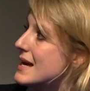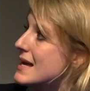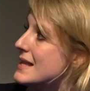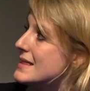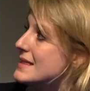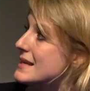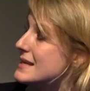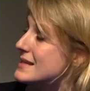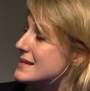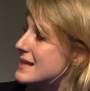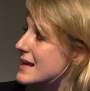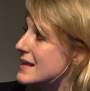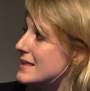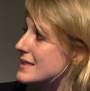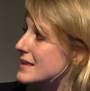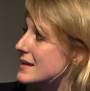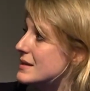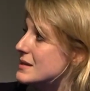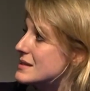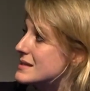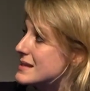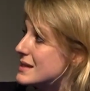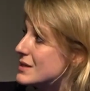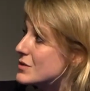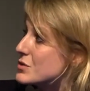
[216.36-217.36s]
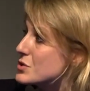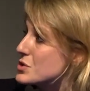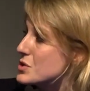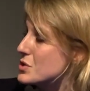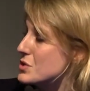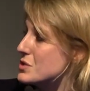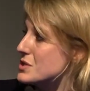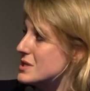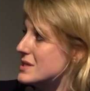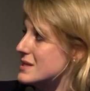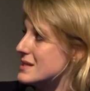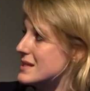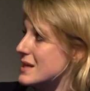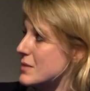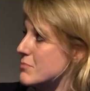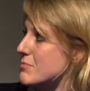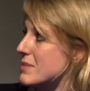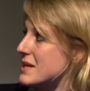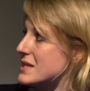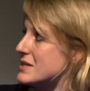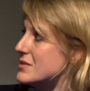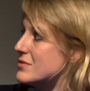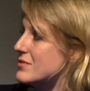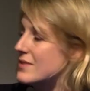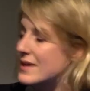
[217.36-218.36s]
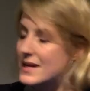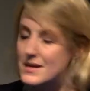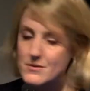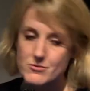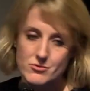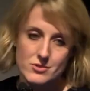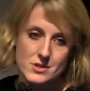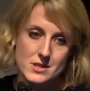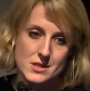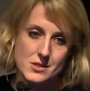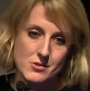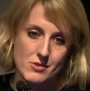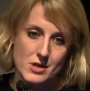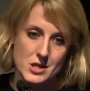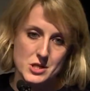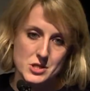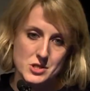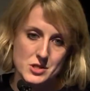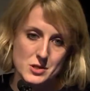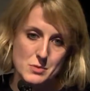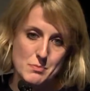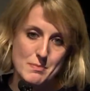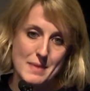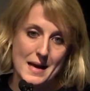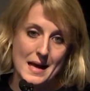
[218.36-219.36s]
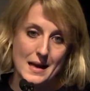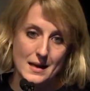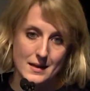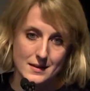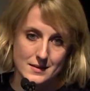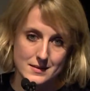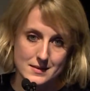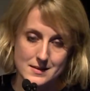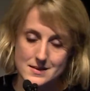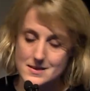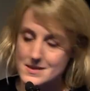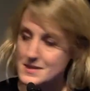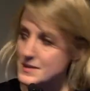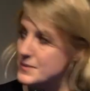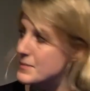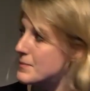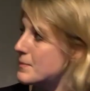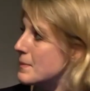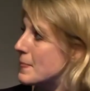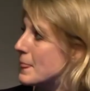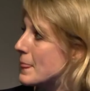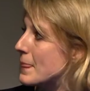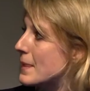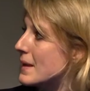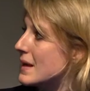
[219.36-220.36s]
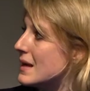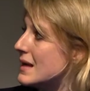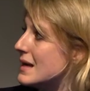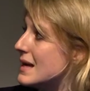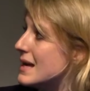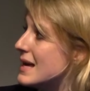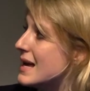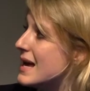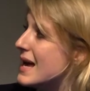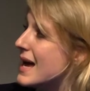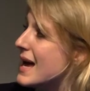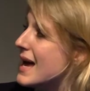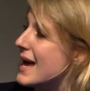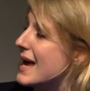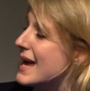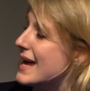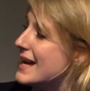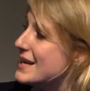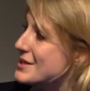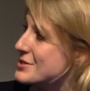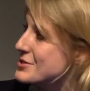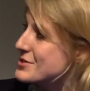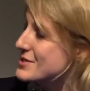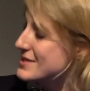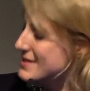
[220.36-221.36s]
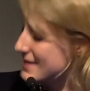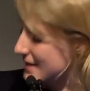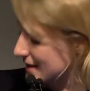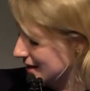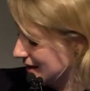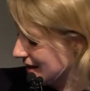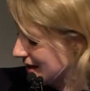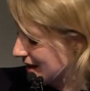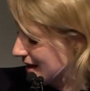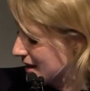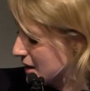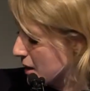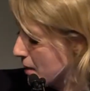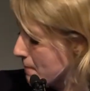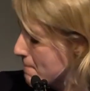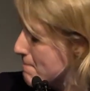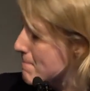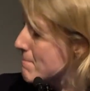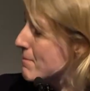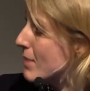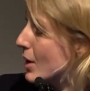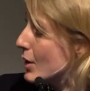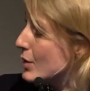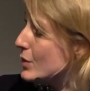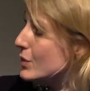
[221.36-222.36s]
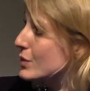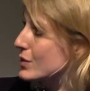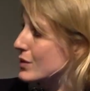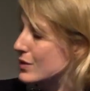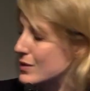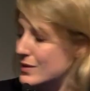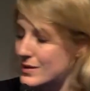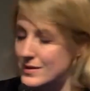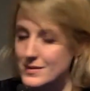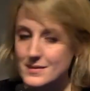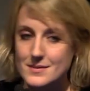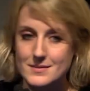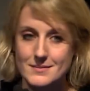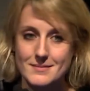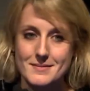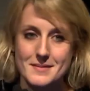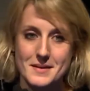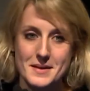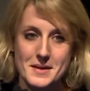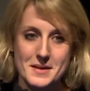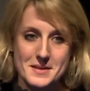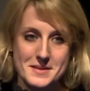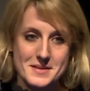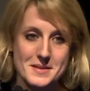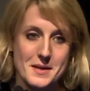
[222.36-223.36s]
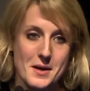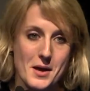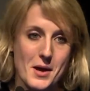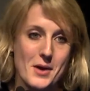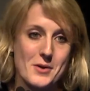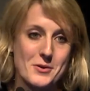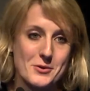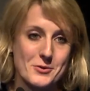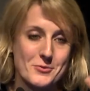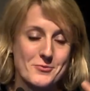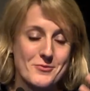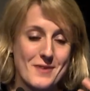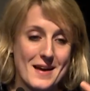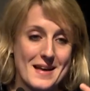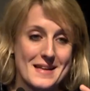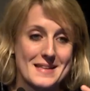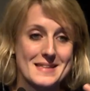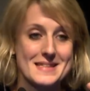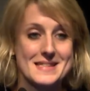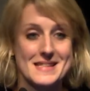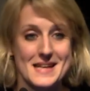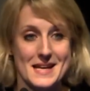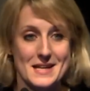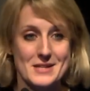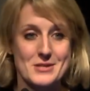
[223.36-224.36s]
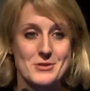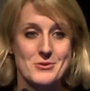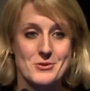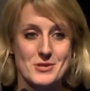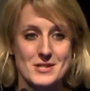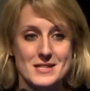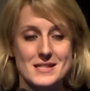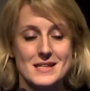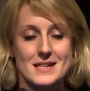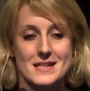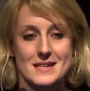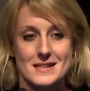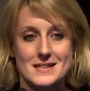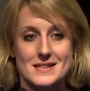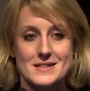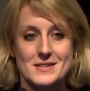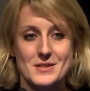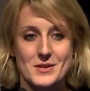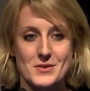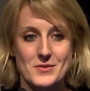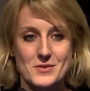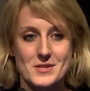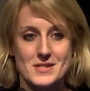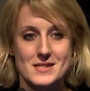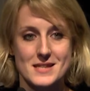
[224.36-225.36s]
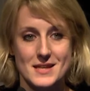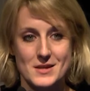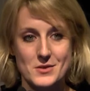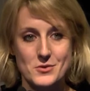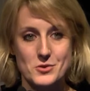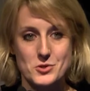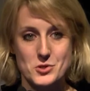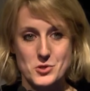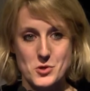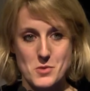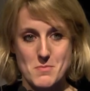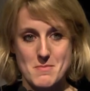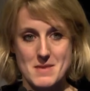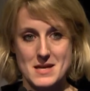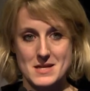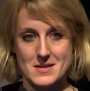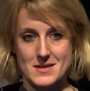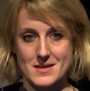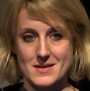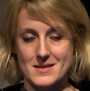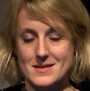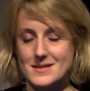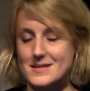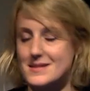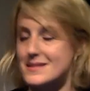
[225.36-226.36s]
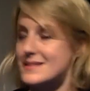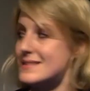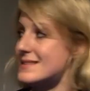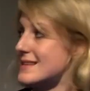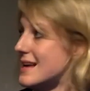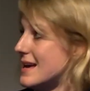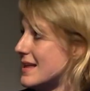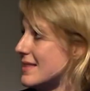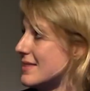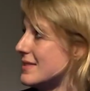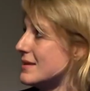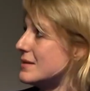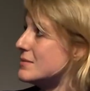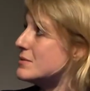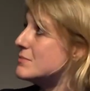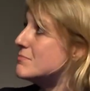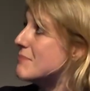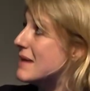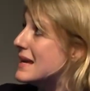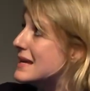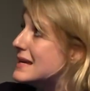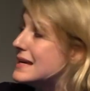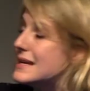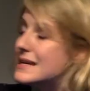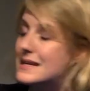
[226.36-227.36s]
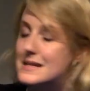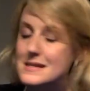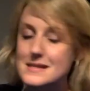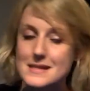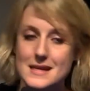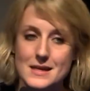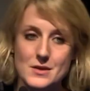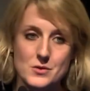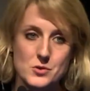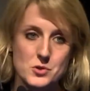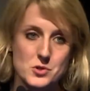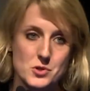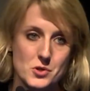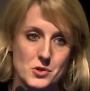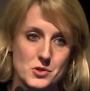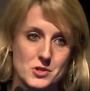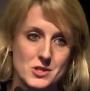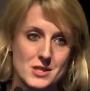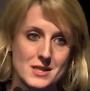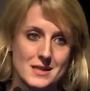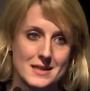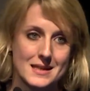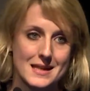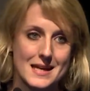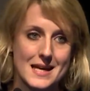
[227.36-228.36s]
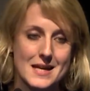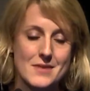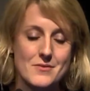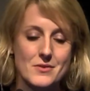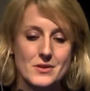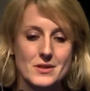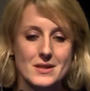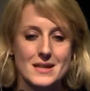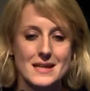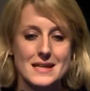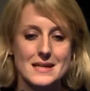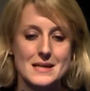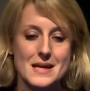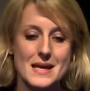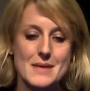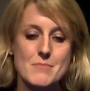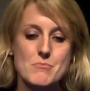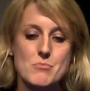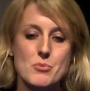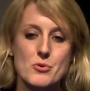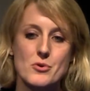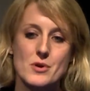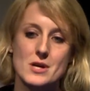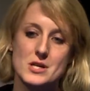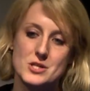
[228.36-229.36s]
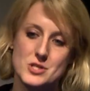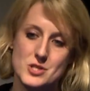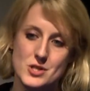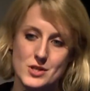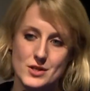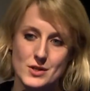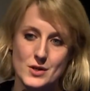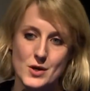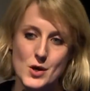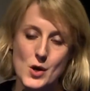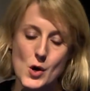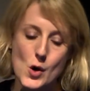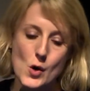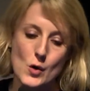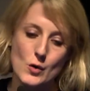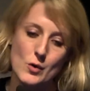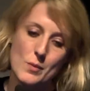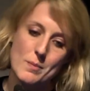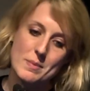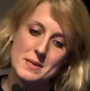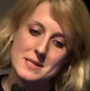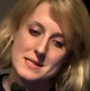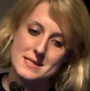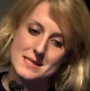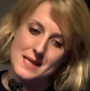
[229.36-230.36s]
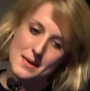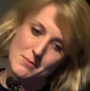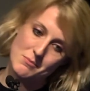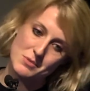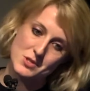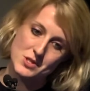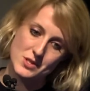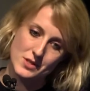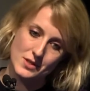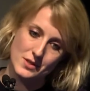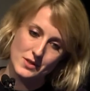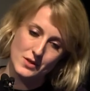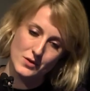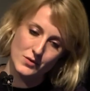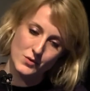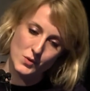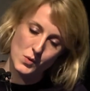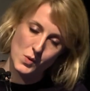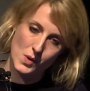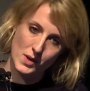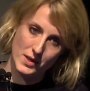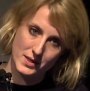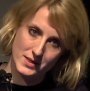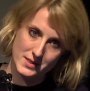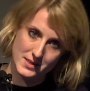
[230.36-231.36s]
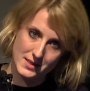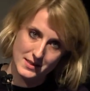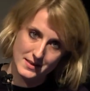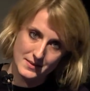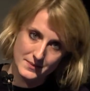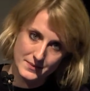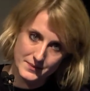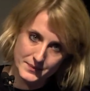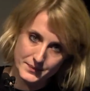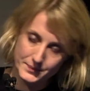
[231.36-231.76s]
They said that single shot gins have better flavour integration and balance. Interestingly, both fans and critics of the single shot method said that making a single shot gin gave an impression or a perception of quality.